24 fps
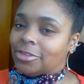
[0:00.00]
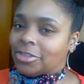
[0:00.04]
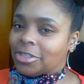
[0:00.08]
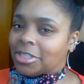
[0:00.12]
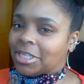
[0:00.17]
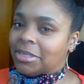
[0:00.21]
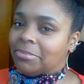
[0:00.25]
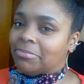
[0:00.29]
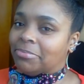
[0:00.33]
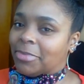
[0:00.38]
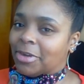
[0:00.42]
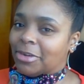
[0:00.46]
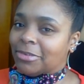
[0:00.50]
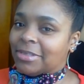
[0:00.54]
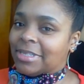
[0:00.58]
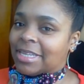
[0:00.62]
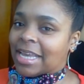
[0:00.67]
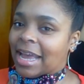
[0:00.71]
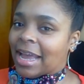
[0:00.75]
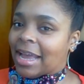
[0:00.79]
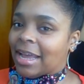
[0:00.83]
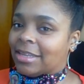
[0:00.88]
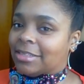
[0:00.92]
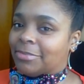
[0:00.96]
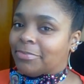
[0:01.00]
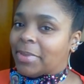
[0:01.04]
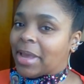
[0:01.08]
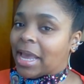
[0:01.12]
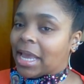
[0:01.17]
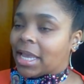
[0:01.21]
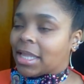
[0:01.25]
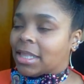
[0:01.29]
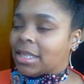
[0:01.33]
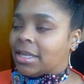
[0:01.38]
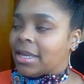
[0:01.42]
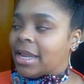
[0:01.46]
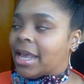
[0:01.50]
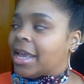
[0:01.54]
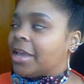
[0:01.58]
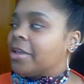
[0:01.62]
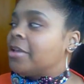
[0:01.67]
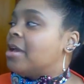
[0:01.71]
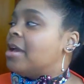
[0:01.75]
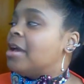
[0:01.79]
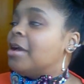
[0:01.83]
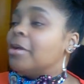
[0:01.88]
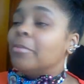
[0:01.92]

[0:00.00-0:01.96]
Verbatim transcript: cheap bow ties back in the day,